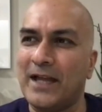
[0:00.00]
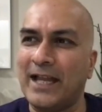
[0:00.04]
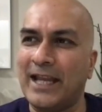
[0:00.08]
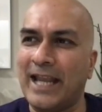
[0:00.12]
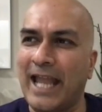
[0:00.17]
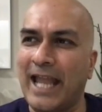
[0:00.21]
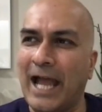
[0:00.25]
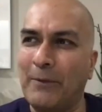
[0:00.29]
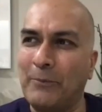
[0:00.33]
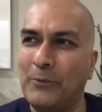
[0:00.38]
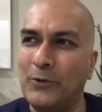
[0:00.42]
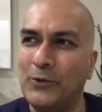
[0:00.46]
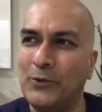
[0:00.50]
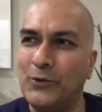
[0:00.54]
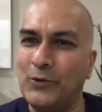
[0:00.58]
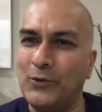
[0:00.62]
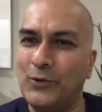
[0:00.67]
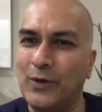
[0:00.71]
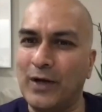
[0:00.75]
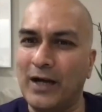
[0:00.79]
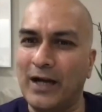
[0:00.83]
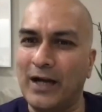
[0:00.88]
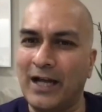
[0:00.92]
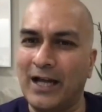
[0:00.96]
and
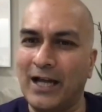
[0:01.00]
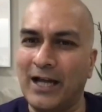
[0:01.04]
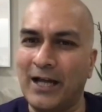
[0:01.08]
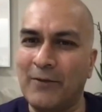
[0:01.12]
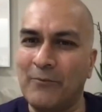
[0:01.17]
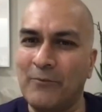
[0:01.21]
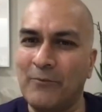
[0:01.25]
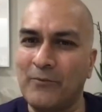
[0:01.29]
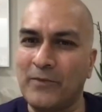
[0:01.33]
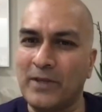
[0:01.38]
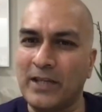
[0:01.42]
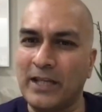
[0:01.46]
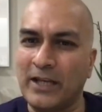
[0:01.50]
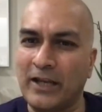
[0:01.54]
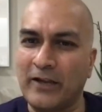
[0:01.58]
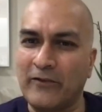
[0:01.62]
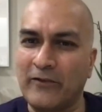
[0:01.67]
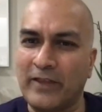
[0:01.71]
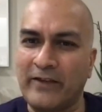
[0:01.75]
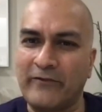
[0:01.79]
Apple, um, you know, yeah.